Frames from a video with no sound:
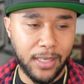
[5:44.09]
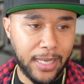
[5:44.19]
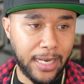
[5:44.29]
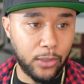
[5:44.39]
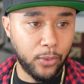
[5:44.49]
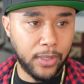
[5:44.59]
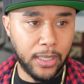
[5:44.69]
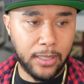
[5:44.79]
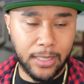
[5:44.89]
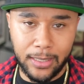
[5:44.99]
And I do
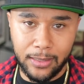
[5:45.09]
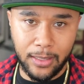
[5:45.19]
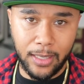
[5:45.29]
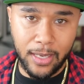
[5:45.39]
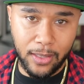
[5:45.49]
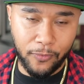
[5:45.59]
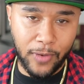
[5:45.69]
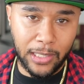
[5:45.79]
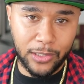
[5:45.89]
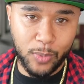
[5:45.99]
think that the
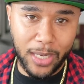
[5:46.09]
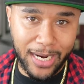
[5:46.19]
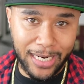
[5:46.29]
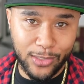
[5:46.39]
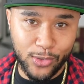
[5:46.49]
fellows behind